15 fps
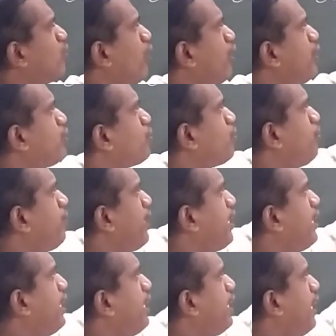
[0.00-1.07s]
going to be
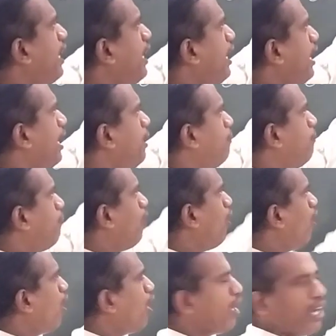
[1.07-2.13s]
a
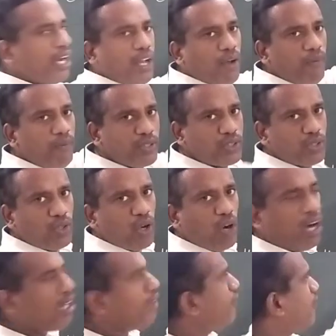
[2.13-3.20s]
bond
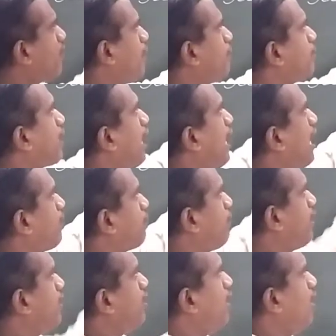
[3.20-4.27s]
withdrawn from
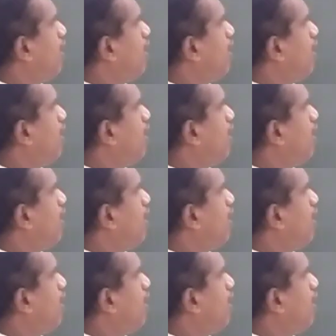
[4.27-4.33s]
carbon